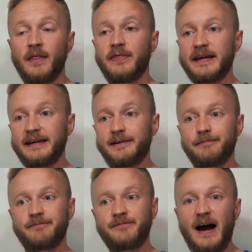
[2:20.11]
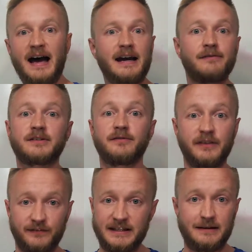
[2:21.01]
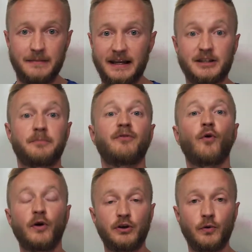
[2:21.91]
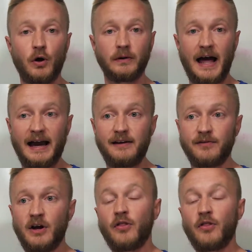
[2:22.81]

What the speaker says: The 5 to 15 minutes before you go live,